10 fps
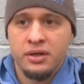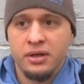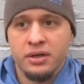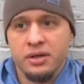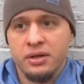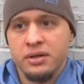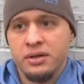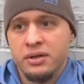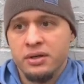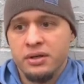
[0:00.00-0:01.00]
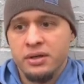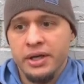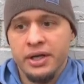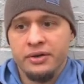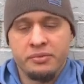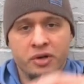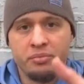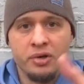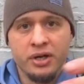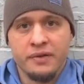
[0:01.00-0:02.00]
uh, and you're able to
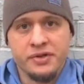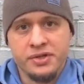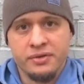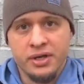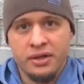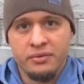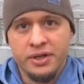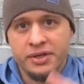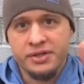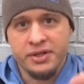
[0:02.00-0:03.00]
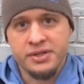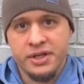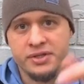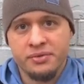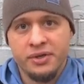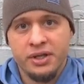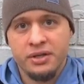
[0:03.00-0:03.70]
book every single night of the week, six nights a week.